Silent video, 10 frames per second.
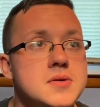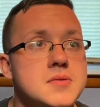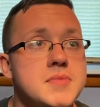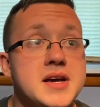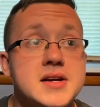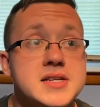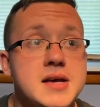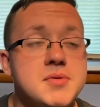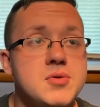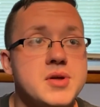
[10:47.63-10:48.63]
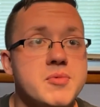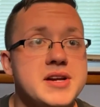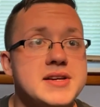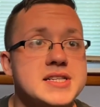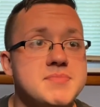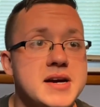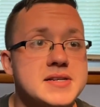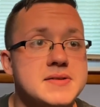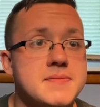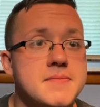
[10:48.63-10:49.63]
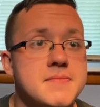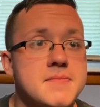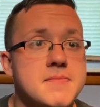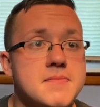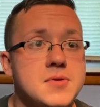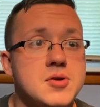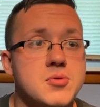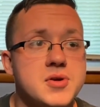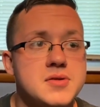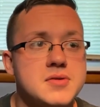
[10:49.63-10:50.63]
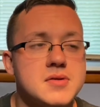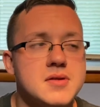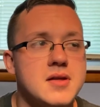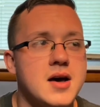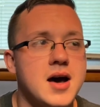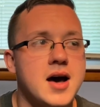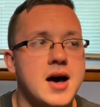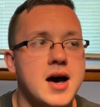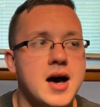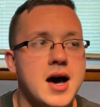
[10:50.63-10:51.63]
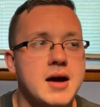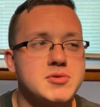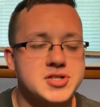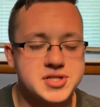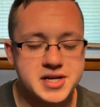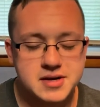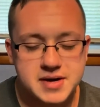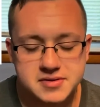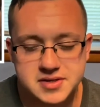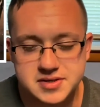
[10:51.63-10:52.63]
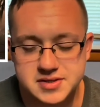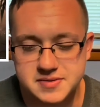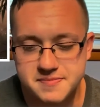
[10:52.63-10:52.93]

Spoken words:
making a debut that we didn't expect, you know, that I was just thinking about this.